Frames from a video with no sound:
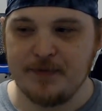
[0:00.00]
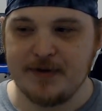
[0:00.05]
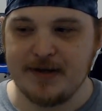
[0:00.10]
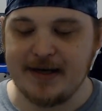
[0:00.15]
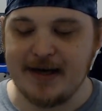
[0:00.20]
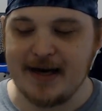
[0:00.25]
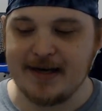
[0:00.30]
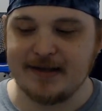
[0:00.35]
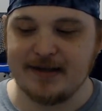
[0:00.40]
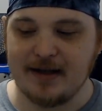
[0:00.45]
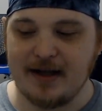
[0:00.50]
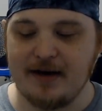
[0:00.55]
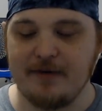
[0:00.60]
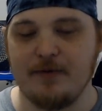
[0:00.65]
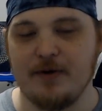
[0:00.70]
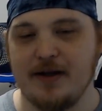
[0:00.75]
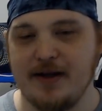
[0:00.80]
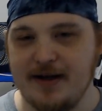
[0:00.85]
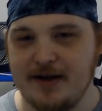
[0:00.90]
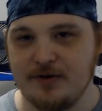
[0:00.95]
to cast a lot of
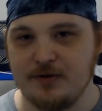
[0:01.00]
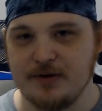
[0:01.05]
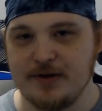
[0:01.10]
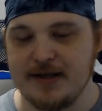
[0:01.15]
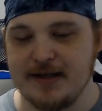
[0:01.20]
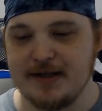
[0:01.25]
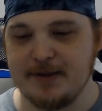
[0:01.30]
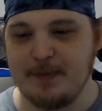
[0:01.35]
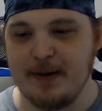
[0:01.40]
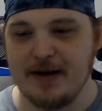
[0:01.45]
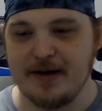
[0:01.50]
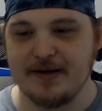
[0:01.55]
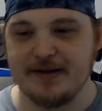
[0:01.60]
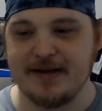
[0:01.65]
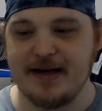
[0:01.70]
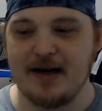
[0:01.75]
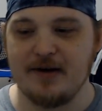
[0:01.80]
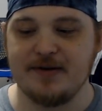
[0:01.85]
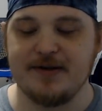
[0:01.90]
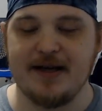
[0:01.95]
really interesting
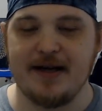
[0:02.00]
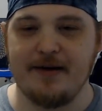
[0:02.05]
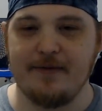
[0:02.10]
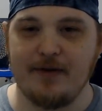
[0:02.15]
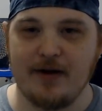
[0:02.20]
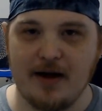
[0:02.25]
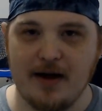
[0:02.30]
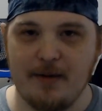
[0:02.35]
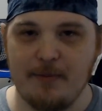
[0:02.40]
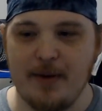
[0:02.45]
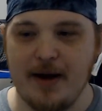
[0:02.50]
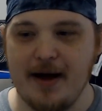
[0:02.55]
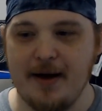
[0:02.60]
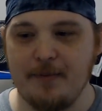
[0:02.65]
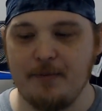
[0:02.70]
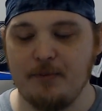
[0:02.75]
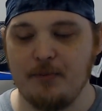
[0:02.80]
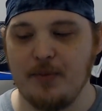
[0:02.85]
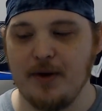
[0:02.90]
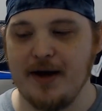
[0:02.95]
spells outside of
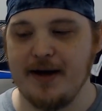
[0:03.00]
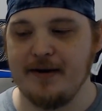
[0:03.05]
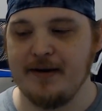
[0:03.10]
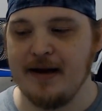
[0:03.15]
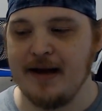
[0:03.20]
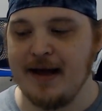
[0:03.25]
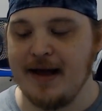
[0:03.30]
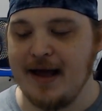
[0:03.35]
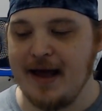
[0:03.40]
combat, but